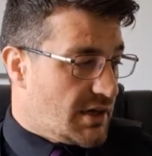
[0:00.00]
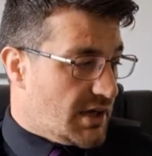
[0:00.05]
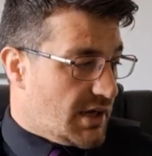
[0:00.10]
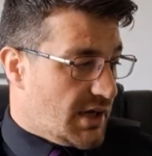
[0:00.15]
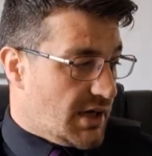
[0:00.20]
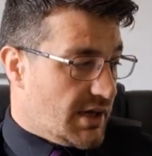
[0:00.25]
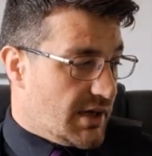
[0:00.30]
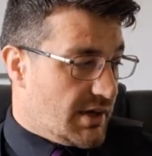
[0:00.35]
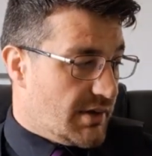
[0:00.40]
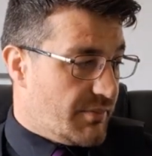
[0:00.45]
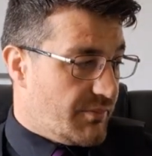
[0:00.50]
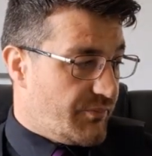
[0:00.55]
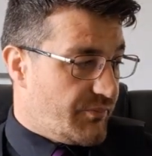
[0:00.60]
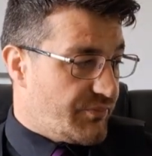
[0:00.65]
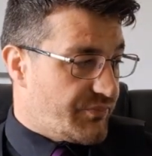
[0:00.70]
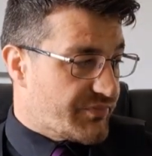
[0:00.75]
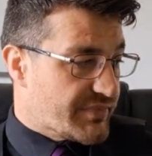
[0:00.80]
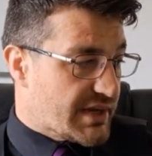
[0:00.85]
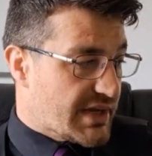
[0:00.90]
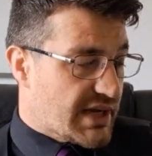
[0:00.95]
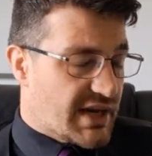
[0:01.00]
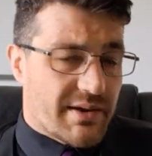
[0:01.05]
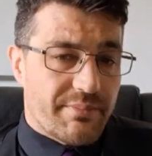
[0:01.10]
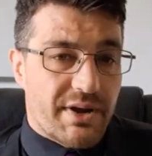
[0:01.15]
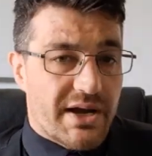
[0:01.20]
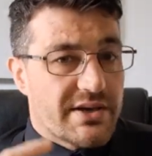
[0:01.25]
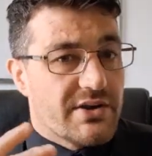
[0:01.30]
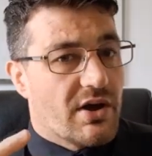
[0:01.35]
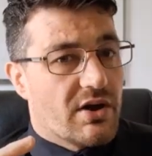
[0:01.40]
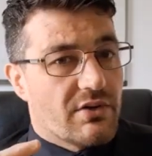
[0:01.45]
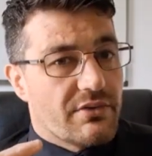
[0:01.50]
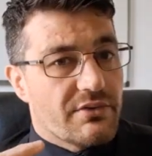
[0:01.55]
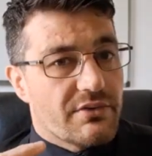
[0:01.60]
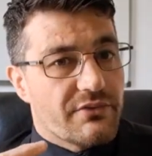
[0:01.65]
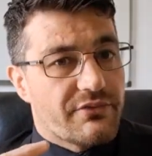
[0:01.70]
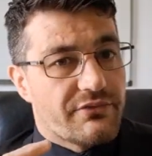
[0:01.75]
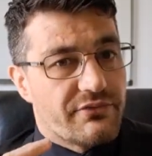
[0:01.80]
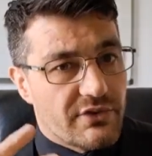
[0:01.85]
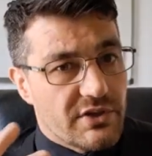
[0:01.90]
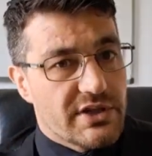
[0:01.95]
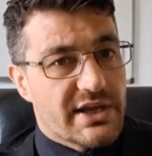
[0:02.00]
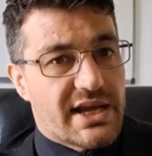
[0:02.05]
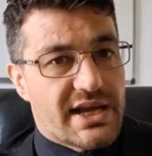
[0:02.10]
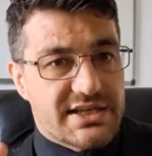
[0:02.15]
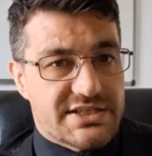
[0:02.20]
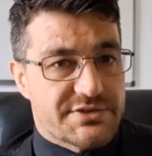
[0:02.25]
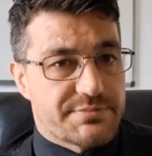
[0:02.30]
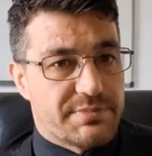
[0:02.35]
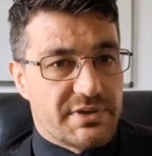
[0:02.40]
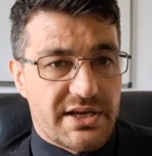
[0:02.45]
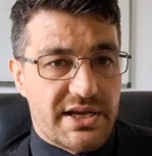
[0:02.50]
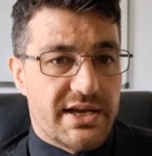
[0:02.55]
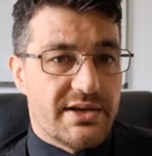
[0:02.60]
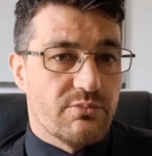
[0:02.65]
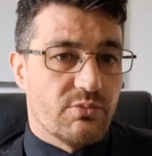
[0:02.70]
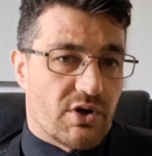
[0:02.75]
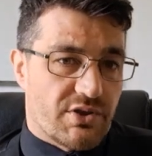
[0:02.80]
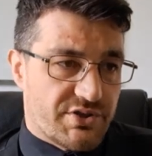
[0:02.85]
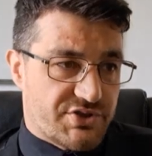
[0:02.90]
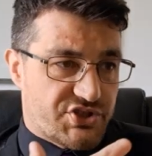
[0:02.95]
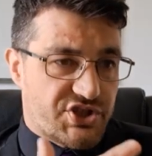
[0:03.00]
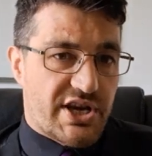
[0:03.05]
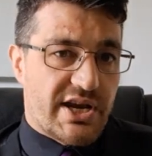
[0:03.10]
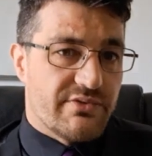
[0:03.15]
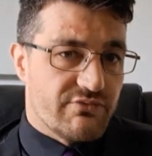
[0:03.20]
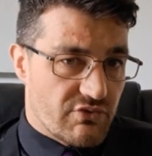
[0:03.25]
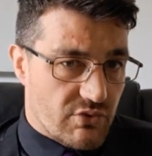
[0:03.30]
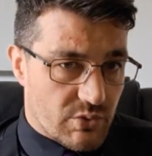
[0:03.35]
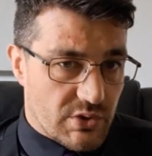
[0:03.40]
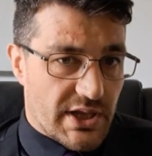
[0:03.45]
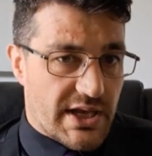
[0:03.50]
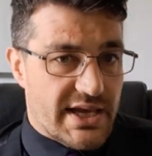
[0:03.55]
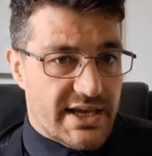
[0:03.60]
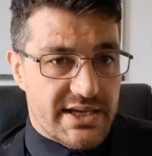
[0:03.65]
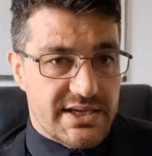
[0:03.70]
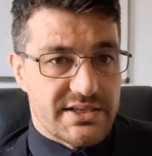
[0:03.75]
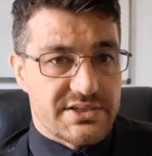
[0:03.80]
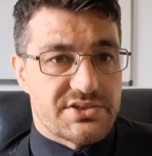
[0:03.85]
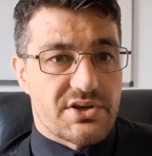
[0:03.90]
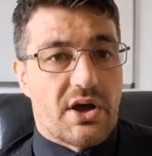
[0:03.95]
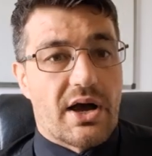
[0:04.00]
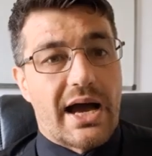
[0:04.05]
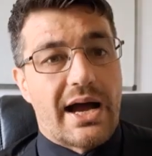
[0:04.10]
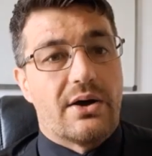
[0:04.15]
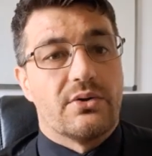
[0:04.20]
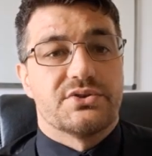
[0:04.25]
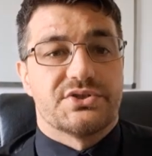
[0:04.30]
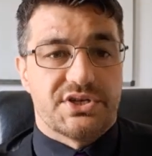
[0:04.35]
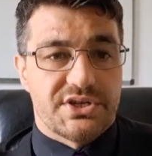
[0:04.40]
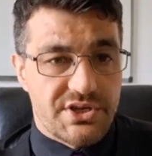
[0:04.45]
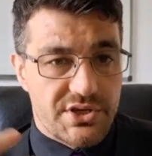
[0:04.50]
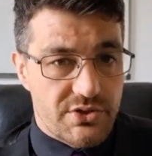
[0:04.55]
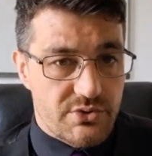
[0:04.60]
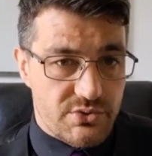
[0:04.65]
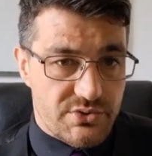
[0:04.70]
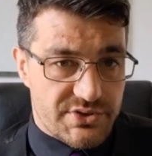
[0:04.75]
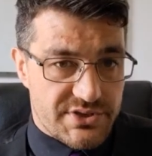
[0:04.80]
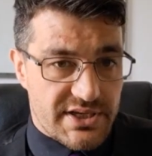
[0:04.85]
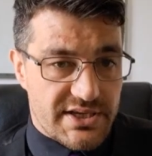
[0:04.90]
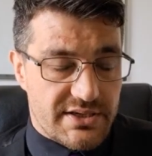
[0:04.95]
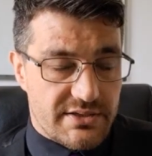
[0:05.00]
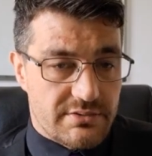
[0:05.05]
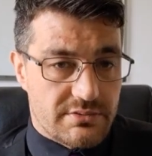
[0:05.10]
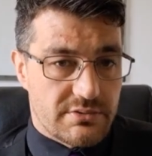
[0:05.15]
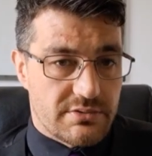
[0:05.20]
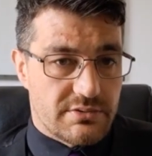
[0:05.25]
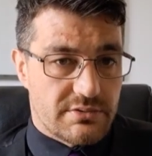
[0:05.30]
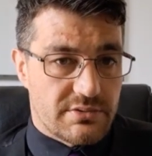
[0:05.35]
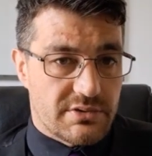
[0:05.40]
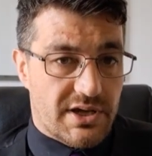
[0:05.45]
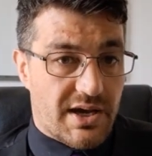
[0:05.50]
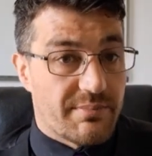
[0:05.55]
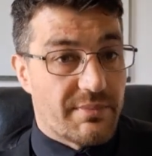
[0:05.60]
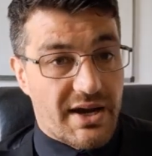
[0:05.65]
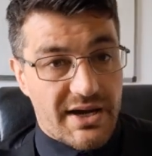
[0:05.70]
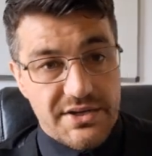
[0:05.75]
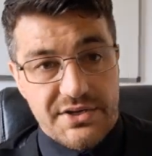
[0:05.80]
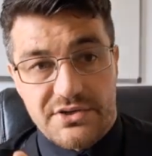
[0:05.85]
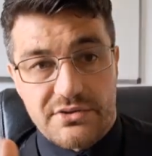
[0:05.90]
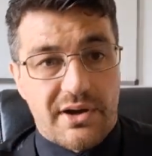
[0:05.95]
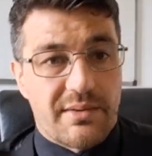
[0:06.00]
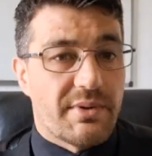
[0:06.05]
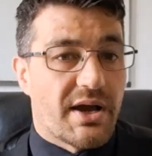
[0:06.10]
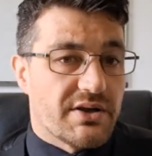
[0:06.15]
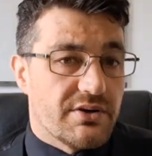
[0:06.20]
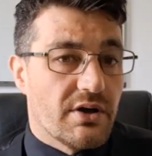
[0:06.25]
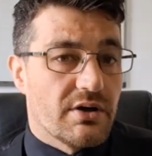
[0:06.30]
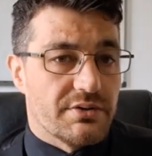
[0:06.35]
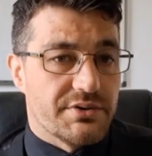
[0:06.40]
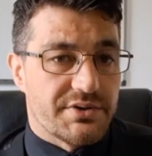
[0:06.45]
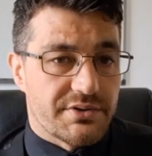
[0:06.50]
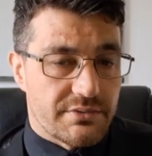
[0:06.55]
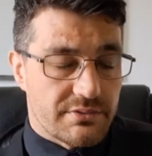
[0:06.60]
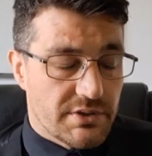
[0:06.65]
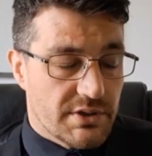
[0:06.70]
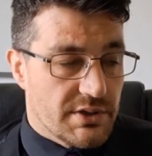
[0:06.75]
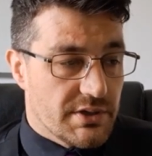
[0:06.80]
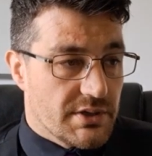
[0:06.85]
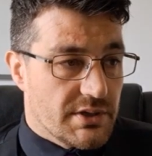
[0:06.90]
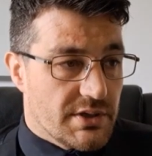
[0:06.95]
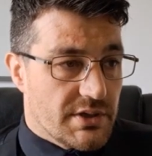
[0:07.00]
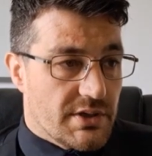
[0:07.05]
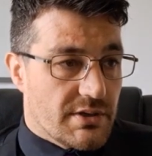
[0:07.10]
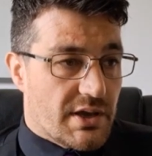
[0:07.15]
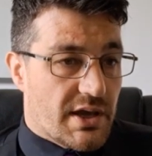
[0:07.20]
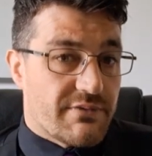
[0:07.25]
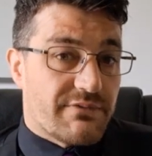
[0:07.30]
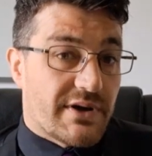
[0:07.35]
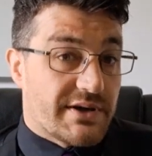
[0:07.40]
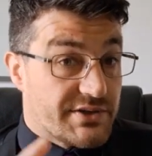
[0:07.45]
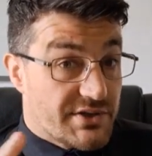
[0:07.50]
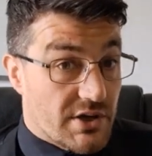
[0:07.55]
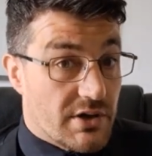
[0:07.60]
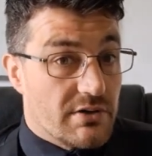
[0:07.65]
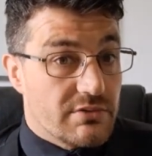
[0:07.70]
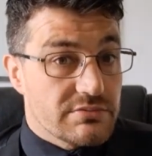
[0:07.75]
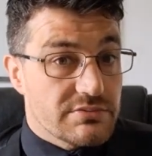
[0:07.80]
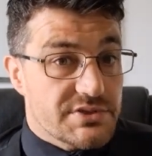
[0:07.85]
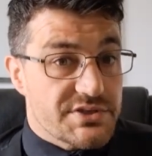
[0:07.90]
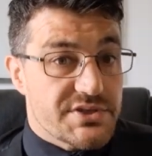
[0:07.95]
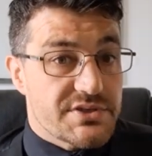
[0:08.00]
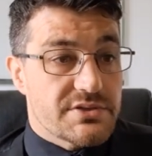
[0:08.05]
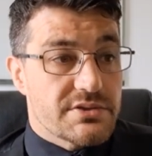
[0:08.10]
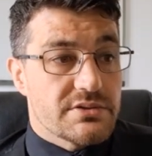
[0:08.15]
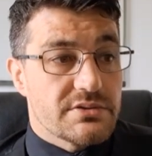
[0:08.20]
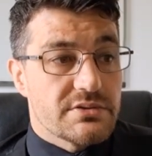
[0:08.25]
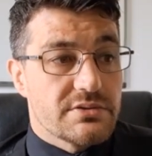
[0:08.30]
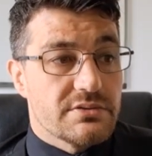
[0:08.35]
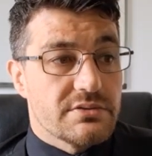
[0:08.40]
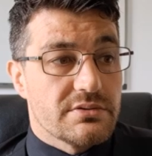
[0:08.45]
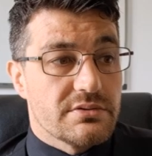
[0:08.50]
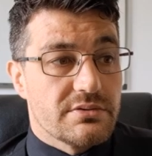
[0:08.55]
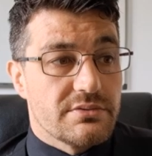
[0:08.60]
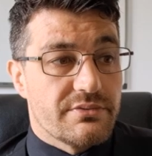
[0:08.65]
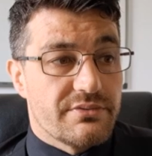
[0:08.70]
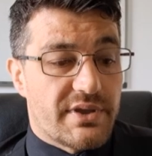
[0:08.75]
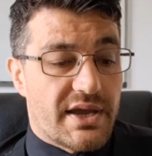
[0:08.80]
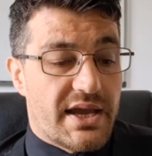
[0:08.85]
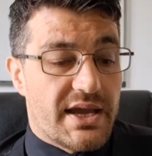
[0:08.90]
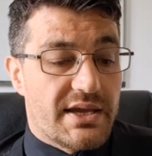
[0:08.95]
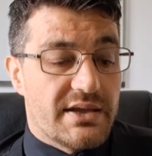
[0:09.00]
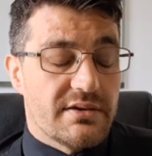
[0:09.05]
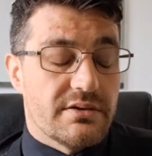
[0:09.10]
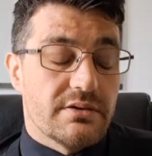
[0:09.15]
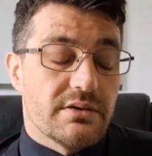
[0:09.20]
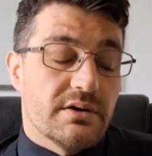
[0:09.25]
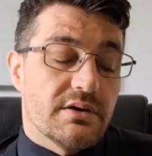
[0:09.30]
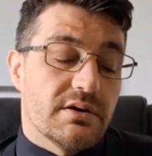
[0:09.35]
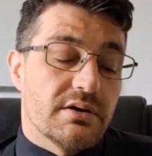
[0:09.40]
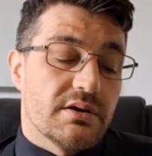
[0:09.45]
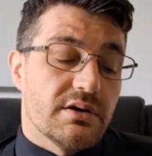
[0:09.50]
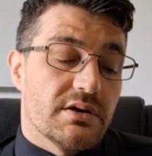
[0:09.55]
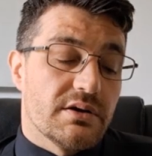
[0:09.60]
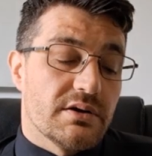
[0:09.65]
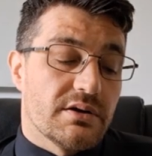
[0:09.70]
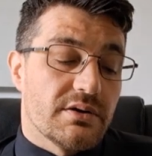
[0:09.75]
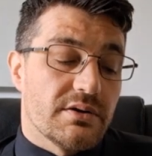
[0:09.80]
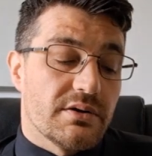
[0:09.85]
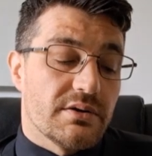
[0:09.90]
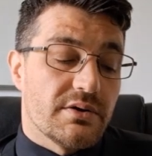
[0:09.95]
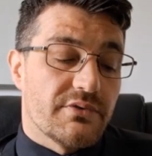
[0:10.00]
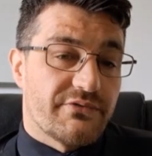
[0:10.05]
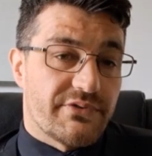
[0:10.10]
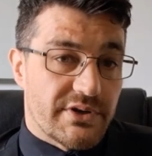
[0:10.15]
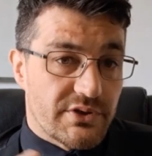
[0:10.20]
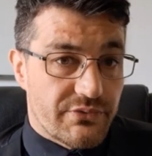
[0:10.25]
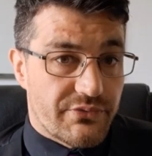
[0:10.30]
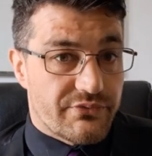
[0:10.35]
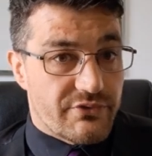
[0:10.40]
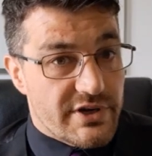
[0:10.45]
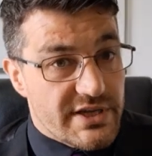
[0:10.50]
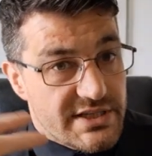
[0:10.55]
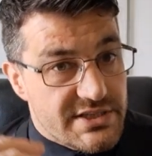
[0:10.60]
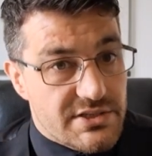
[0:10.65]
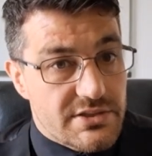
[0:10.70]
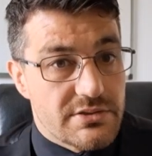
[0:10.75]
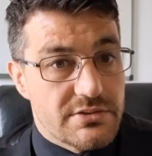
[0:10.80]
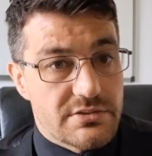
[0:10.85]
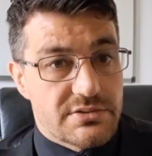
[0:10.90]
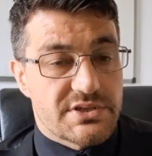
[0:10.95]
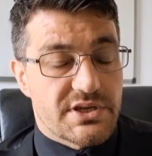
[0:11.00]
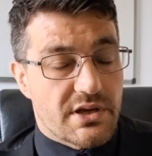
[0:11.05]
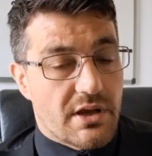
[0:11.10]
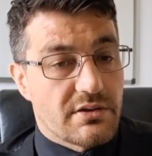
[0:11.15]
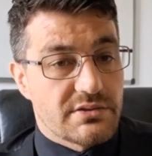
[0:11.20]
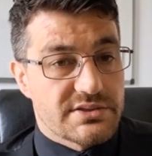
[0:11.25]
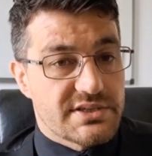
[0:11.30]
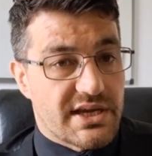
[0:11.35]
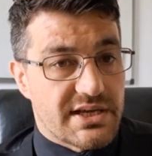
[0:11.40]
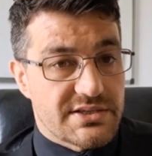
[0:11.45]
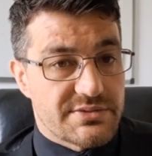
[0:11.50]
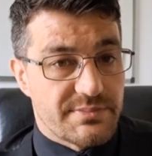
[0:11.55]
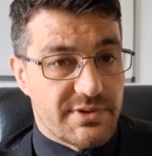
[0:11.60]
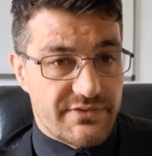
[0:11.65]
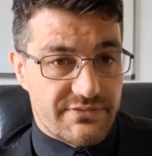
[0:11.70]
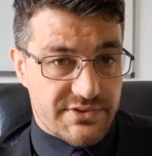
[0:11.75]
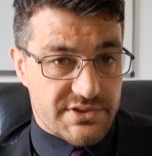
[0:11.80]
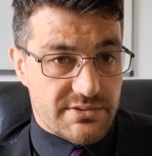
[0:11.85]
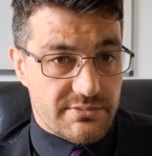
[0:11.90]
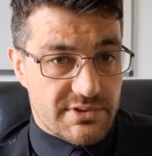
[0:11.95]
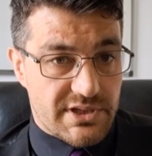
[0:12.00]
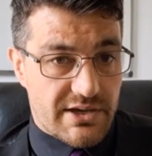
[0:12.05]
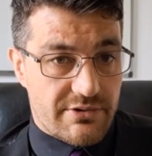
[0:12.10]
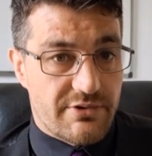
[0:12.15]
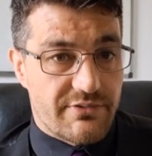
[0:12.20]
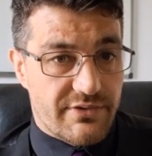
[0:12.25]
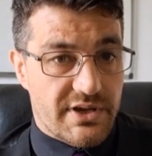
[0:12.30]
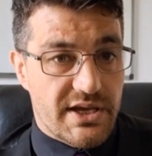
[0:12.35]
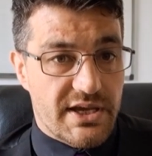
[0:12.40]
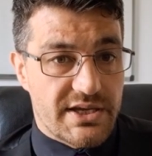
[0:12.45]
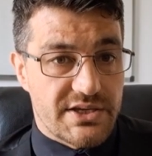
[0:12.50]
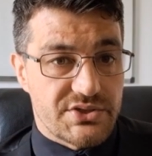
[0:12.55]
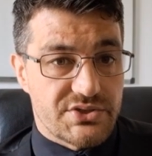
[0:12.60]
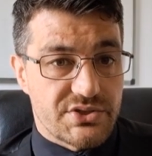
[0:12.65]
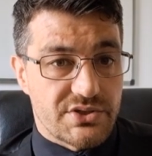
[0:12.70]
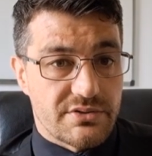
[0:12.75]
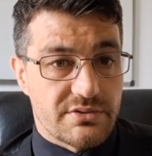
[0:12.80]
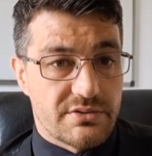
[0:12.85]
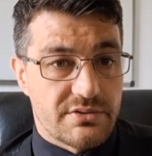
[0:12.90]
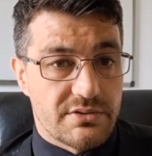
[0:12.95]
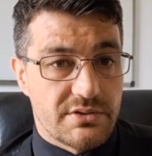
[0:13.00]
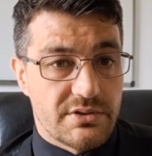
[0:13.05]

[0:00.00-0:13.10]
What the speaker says: And I might not fully explain what the chain rule is or how to use it. I might do, I might not do. If I don't, then feel free to contact me for some clarification.